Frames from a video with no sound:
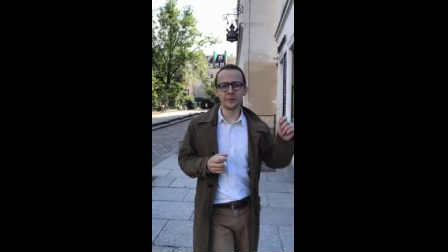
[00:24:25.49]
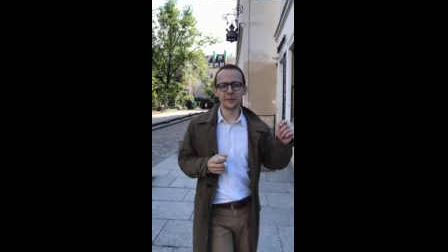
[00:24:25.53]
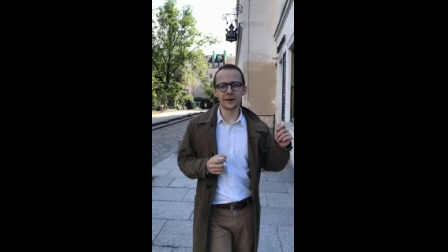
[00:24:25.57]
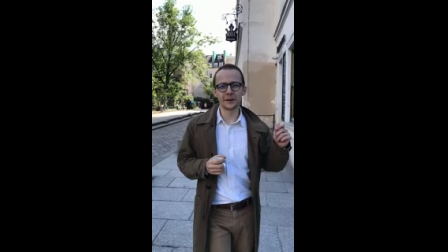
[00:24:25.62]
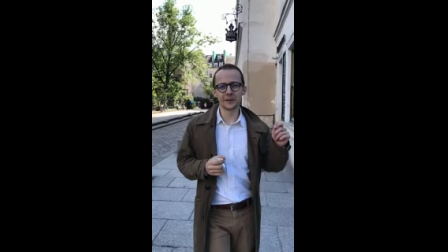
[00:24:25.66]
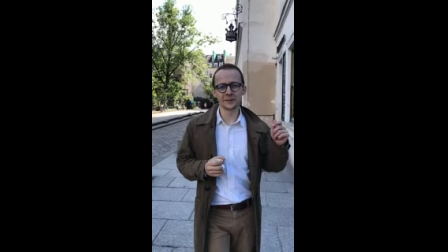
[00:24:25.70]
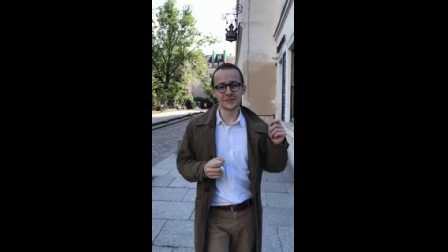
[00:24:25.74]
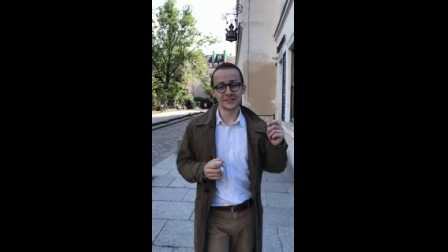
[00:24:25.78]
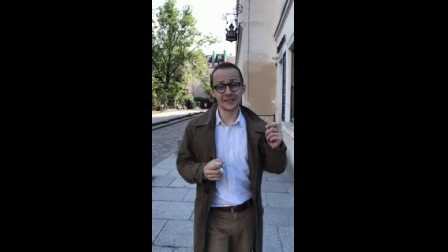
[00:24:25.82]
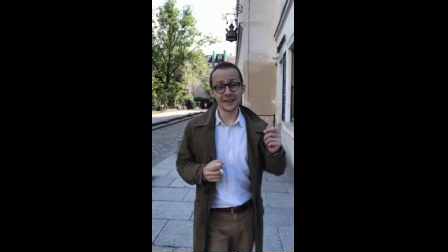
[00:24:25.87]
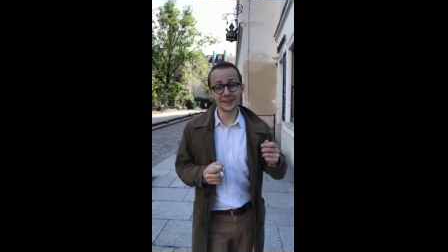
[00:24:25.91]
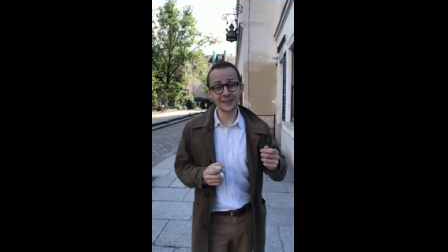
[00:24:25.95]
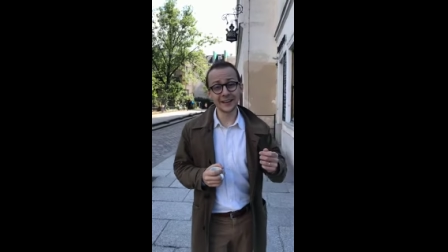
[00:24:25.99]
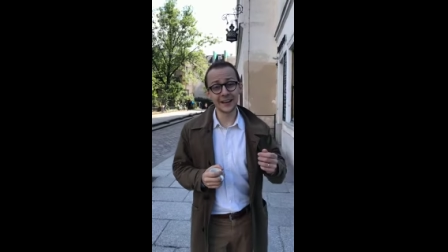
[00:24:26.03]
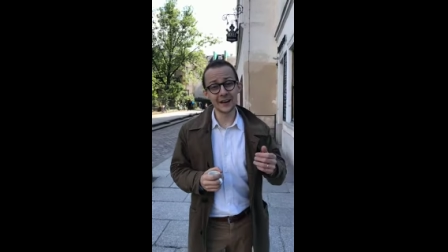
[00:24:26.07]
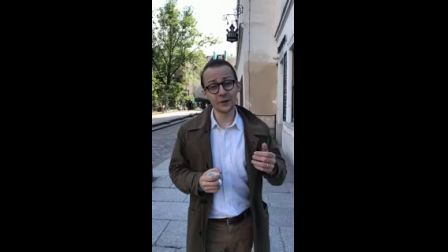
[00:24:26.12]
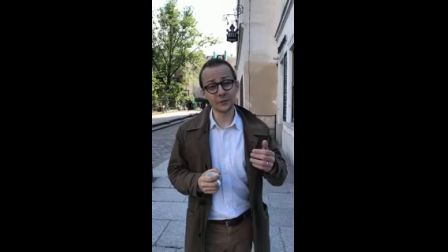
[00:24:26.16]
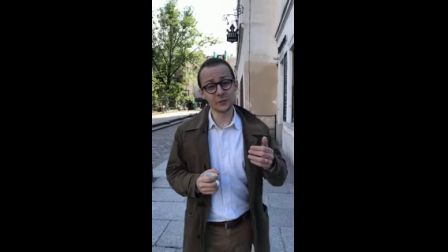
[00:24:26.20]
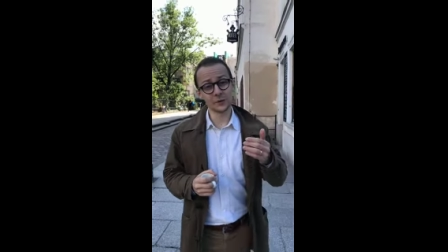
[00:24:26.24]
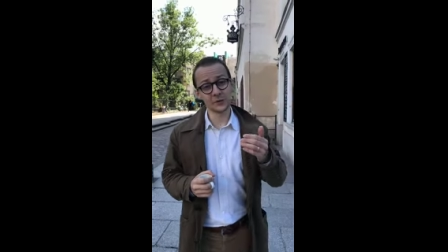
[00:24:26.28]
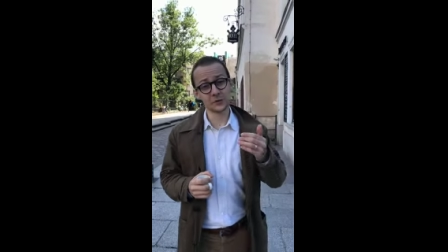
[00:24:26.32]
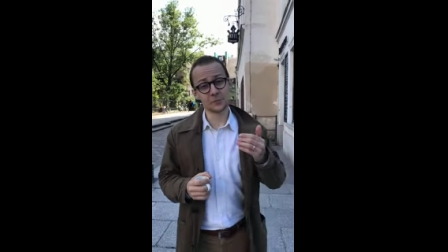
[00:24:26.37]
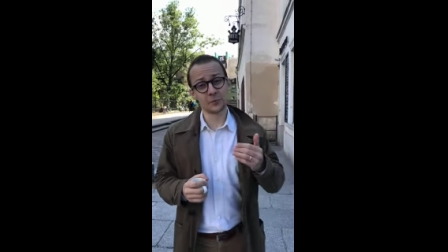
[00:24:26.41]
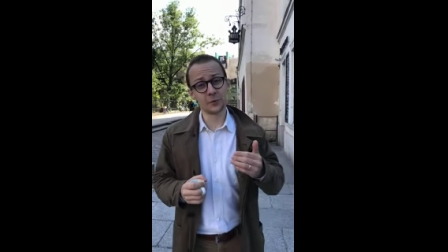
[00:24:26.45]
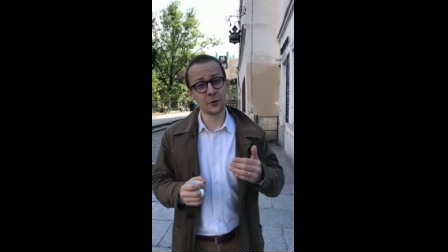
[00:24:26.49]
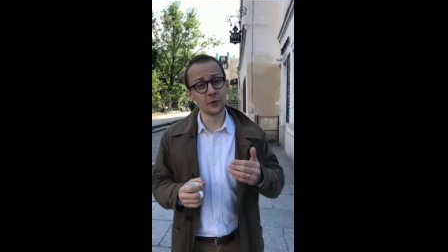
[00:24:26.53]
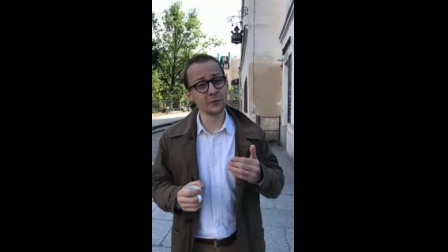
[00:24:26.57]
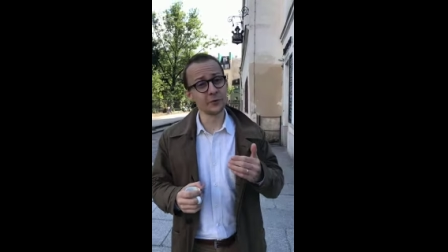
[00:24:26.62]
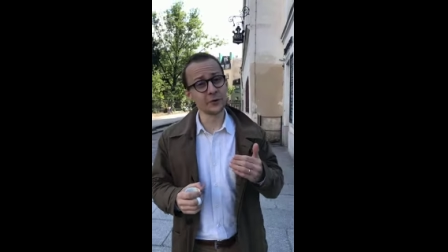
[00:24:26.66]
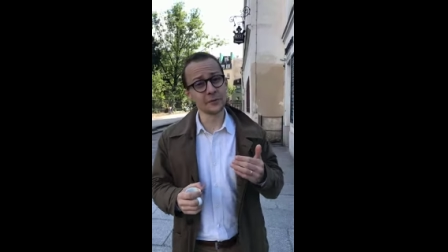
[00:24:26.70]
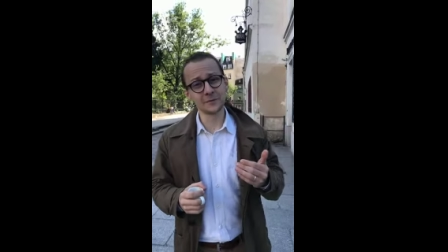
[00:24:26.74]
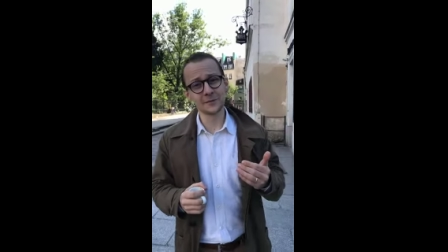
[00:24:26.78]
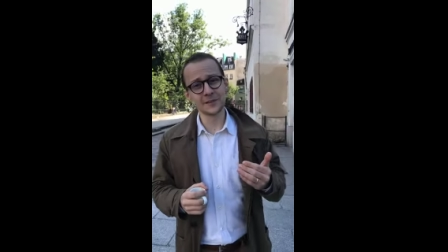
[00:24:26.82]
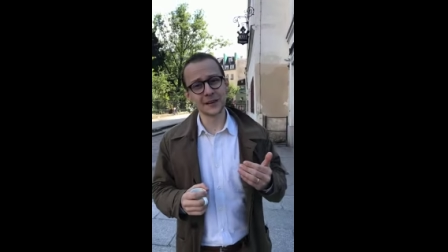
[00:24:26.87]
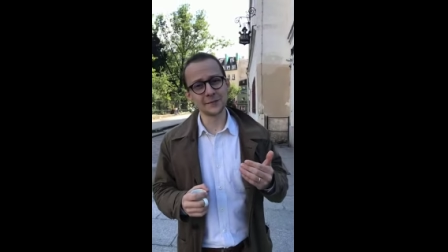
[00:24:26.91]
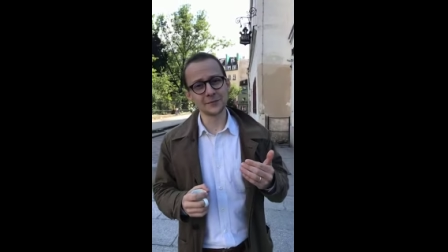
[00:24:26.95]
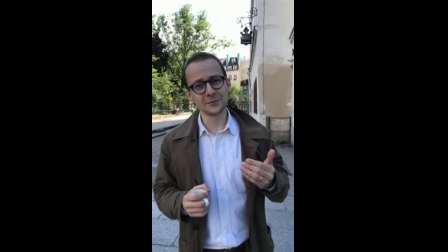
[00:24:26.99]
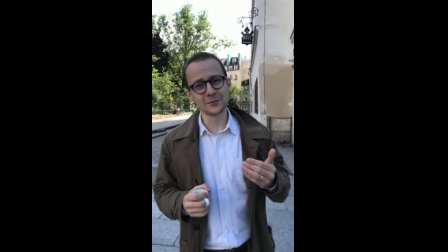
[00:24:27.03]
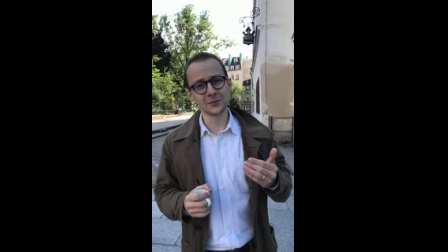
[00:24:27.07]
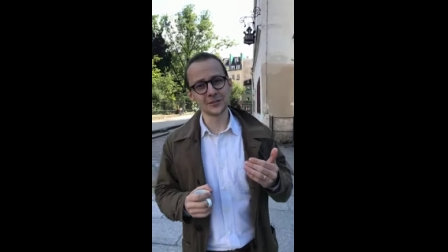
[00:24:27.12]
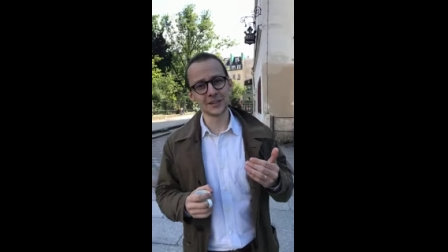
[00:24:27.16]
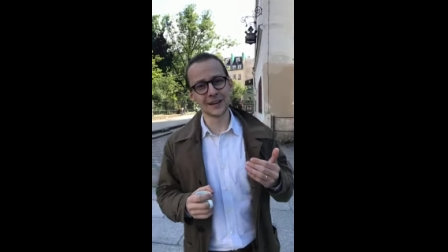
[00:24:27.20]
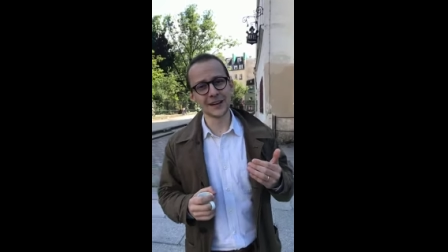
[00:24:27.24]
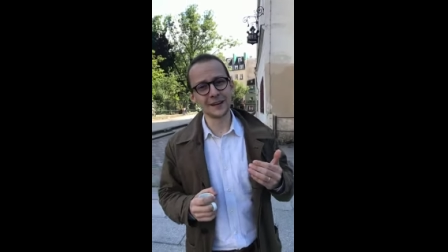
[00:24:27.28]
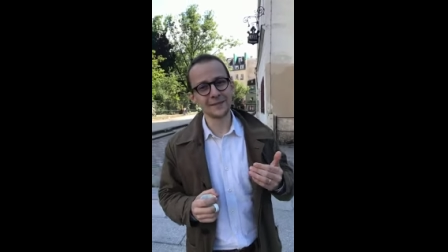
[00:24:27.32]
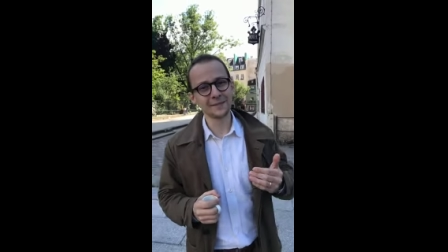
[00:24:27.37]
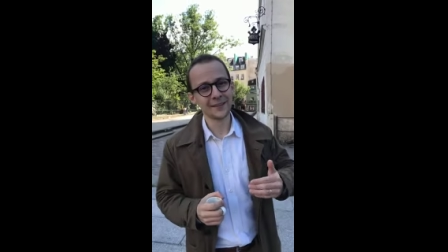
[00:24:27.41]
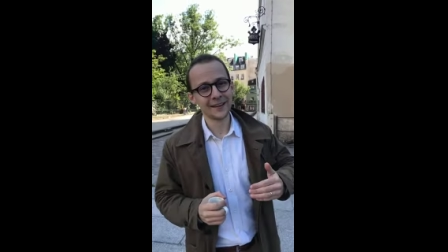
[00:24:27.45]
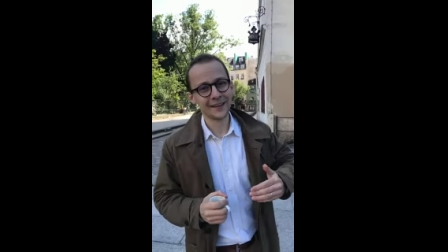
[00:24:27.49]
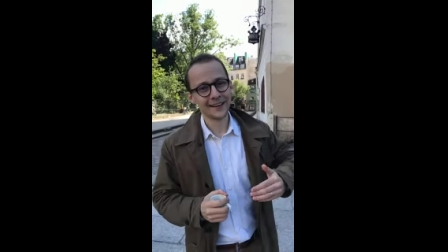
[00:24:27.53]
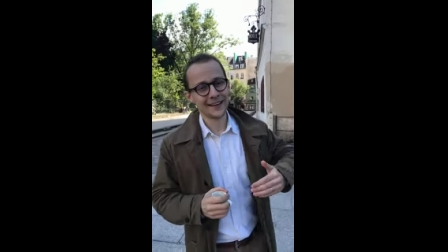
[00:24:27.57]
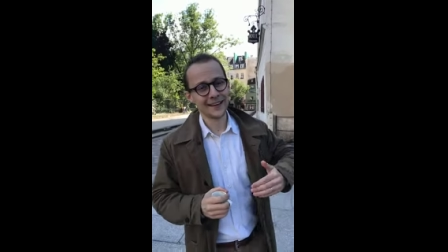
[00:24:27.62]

because that guy was broke from time to time,